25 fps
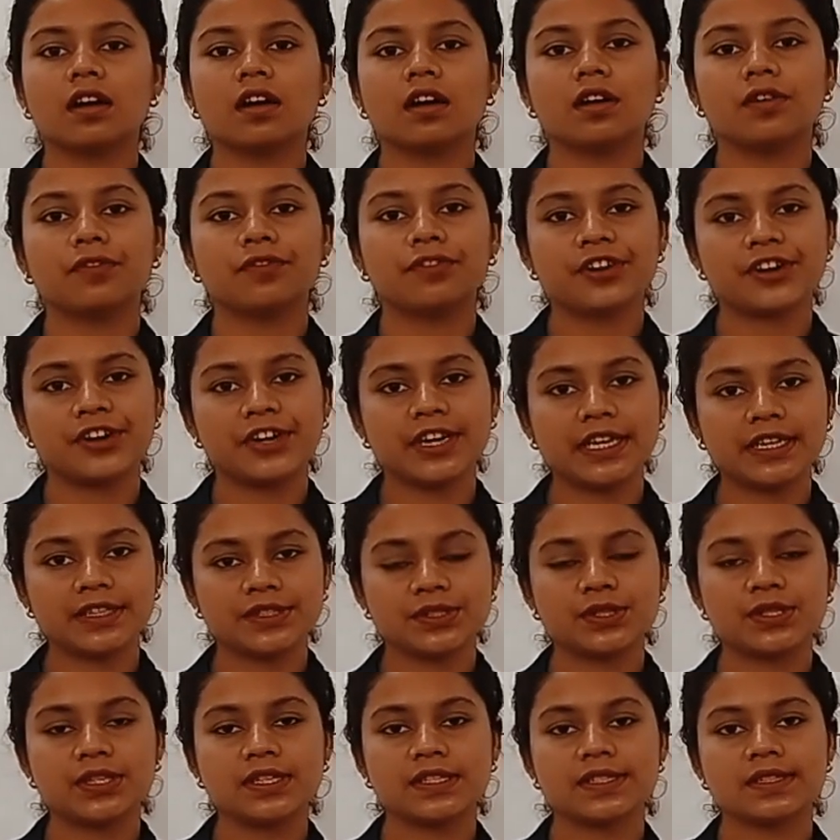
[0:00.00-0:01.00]
various
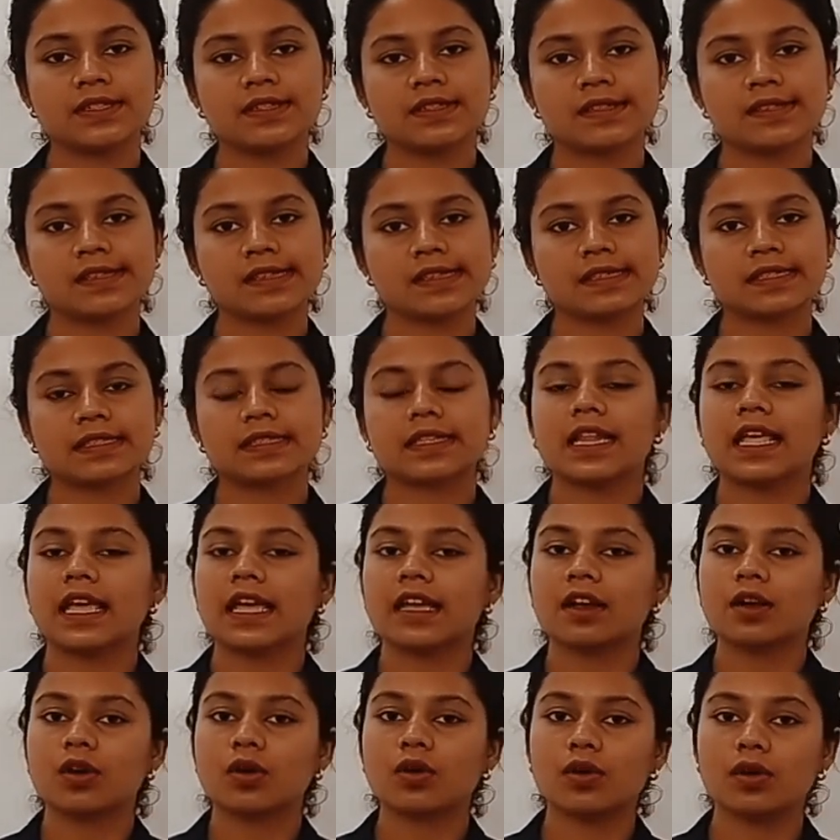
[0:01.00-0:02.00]
diseases like
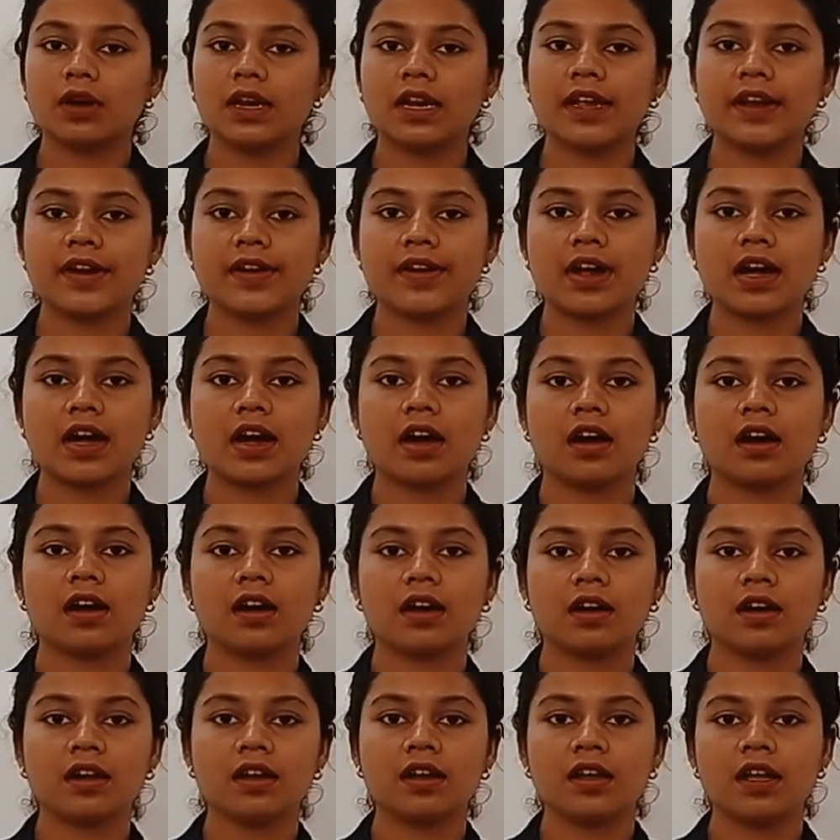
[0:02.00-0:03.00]
cholera
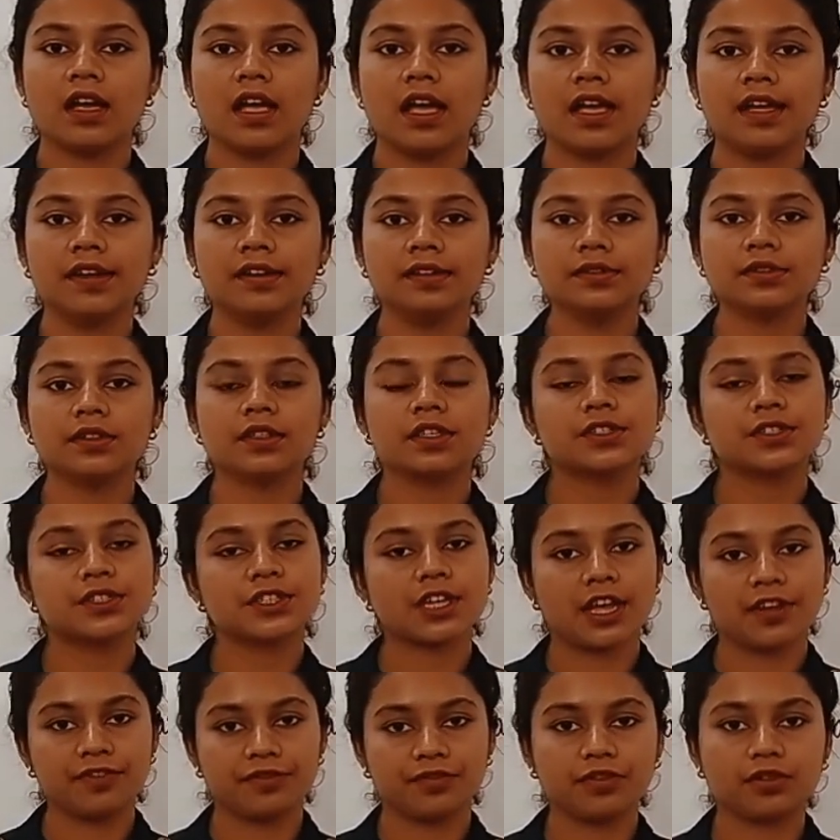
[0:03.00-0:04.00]
and
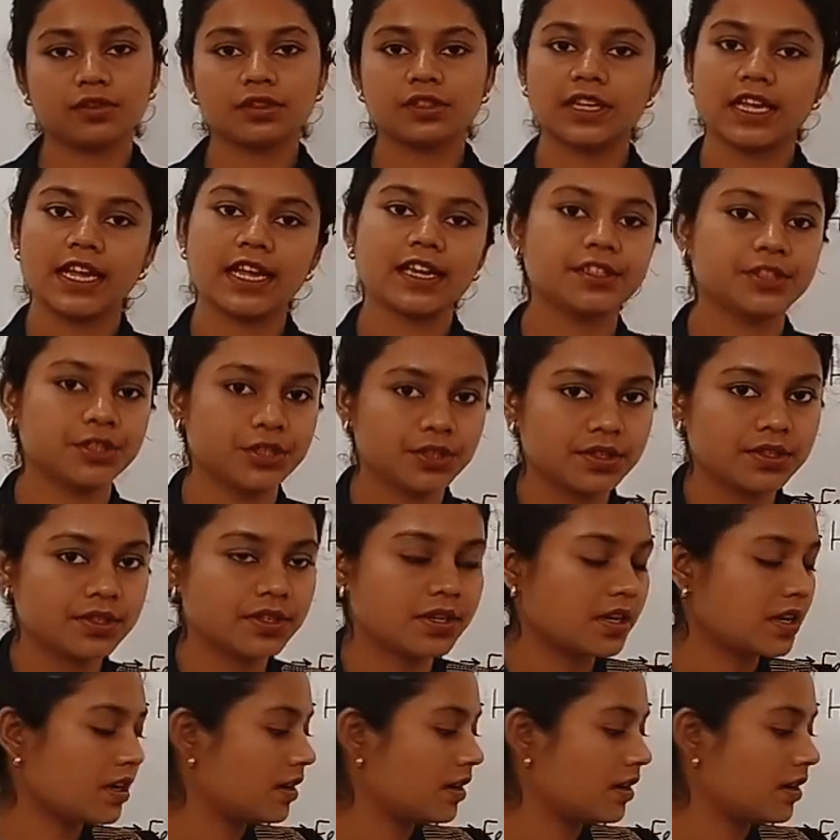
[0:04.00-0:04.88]
typhoid, etc.